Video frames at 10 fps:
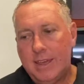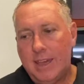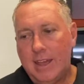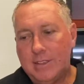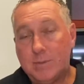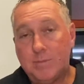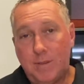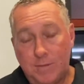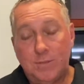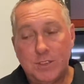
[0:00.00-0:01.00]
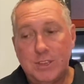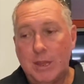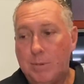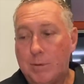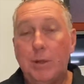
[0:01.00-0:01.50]
and a few
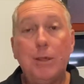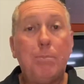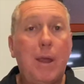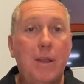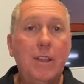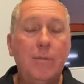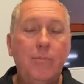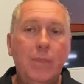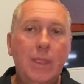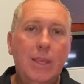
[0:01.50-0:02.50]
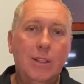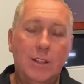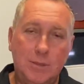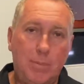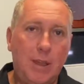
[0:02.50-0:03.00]
snapper and plenty of parrot,
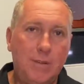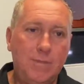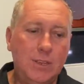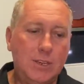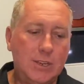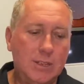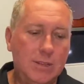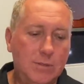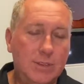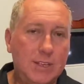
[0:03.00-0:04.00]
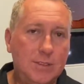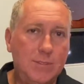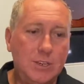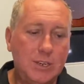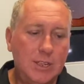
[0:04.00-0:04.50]
lots of parrotfish, tusk
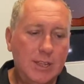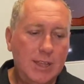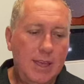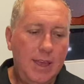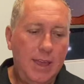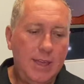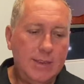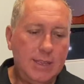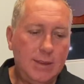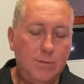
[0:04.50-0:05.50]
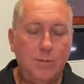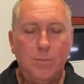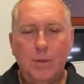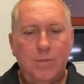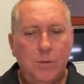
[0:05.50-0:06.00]
fish, and a
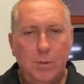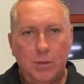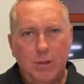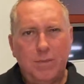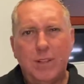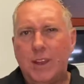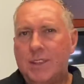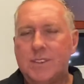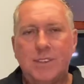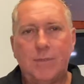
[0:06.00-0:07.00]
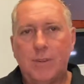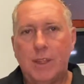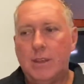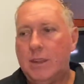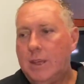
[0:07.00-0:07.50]
few big reef flatties and stuff like
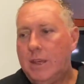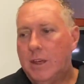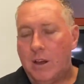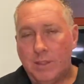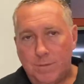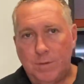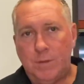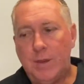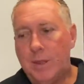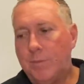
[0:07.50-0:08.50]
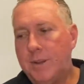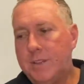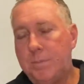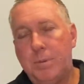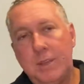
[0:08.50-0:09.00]
that. On the 50 fathom
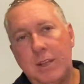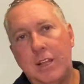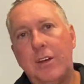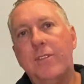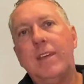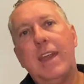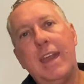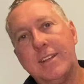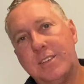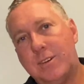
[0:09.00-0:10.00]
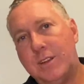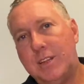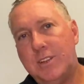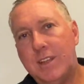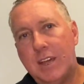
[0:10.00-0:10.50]
reefs, particularly on the outside
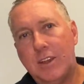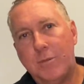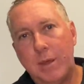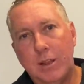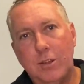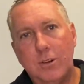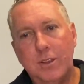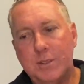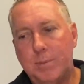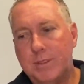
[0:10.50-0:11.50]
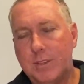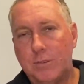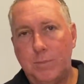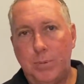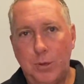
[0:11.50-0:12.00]
edge in that 100 metre line, there's been some
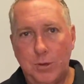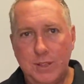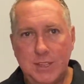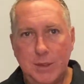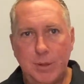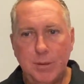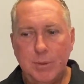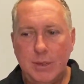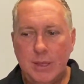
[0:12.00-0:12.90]
good pearlies at the moment.